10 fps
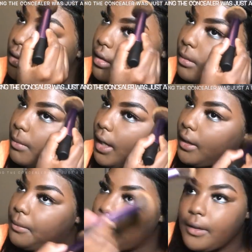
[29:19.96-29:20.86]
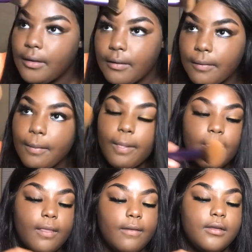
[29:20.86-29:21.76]
in my opinion.
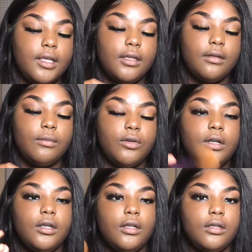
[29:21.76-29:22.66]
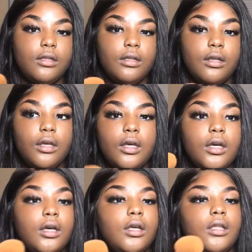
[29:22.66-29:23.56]
Take some where it is.
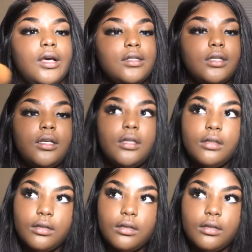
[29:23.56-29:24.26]
That's it.